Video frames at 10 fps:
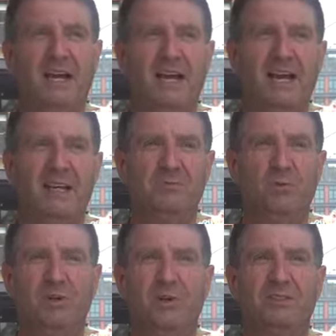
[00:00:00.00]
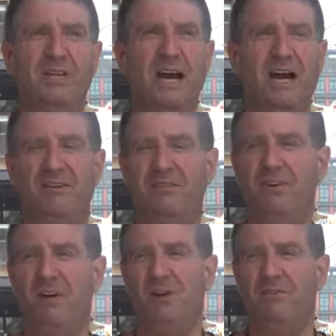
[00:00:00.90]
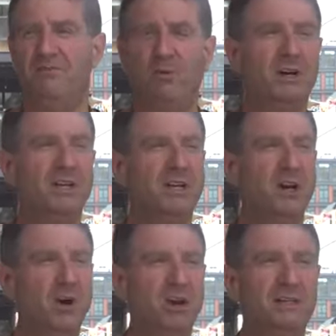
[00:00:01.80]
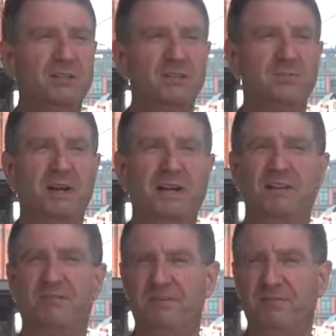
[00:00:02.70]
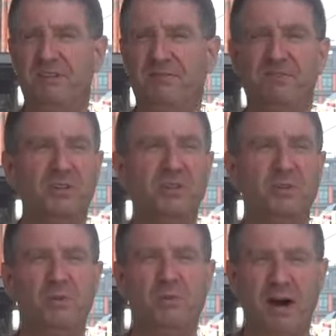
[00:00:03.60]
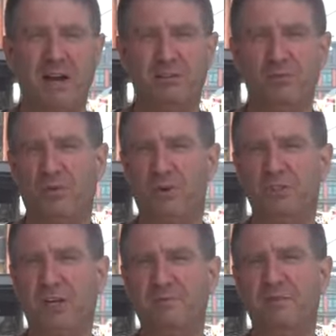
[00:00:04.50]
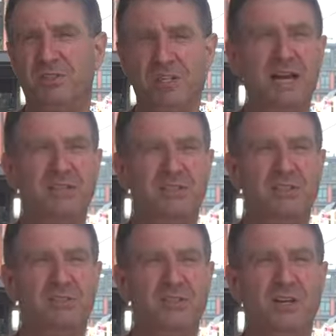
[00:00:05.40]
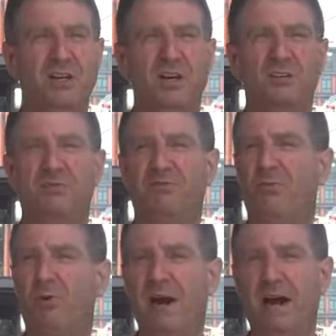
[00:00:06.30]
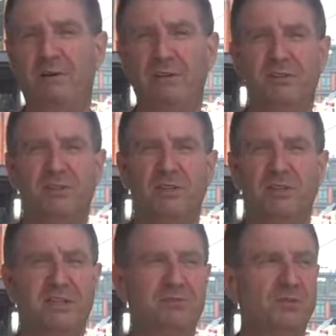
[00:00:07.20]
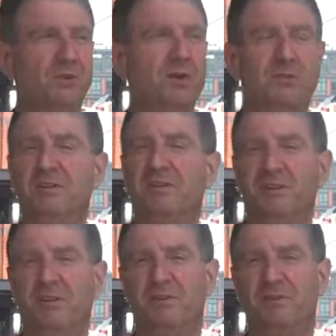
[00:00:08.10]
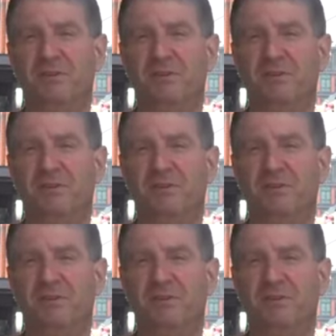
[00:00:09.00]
and we're going to have 40 artists painting 50 fully nude models of all shapes and sizes for four hours in full public view.